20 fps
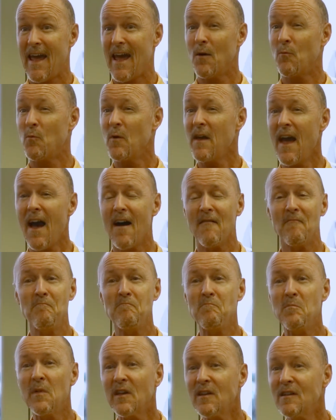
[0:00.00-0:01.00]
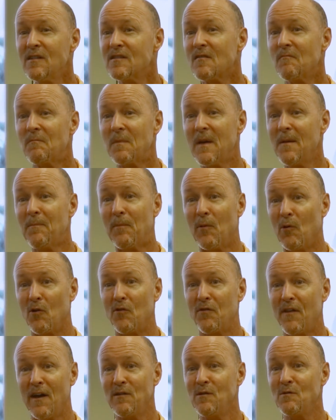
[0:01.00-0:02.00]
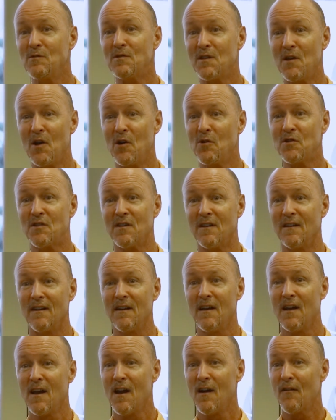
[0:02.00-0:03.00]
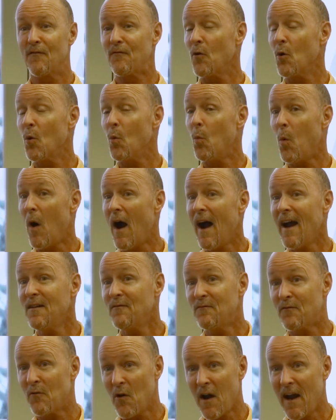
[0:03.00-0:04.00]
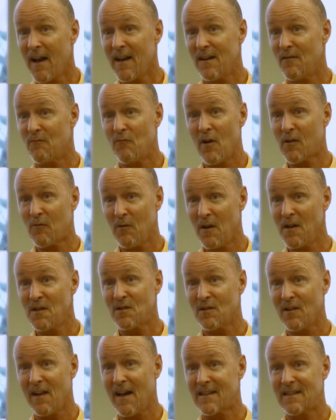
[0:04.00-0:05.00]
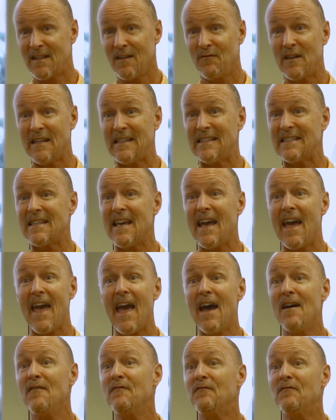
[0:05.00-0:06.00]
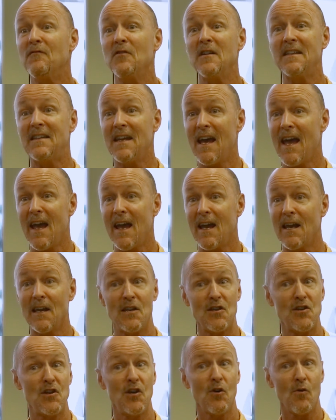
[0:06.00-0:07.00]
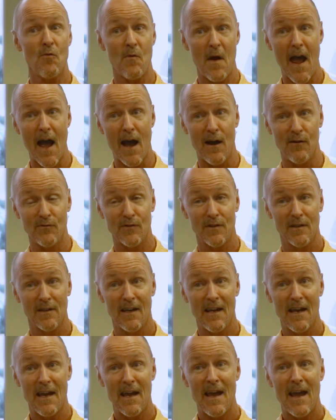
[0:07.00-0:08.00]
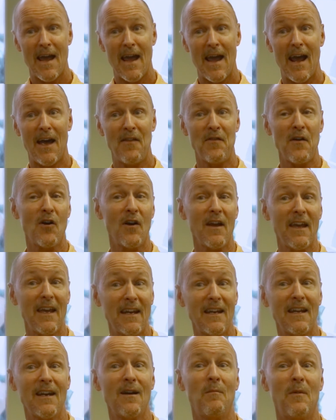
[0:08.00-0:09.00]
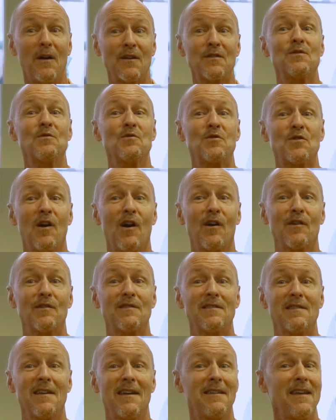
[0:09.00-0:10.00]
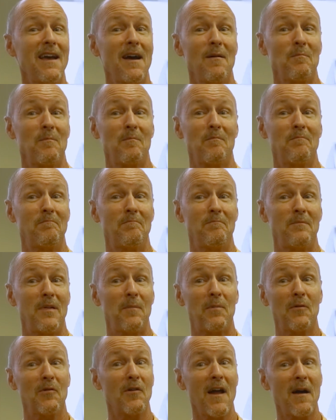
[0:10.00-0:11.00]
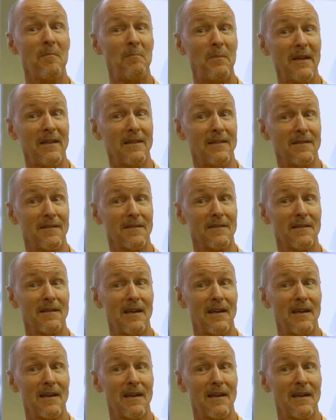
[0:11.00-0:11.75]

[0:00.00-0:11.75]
And we have millions of people that use the ocean for a wide variety of recreational activities every day, year round. And they're in and amongst those sharks. And yet, people are not bitten.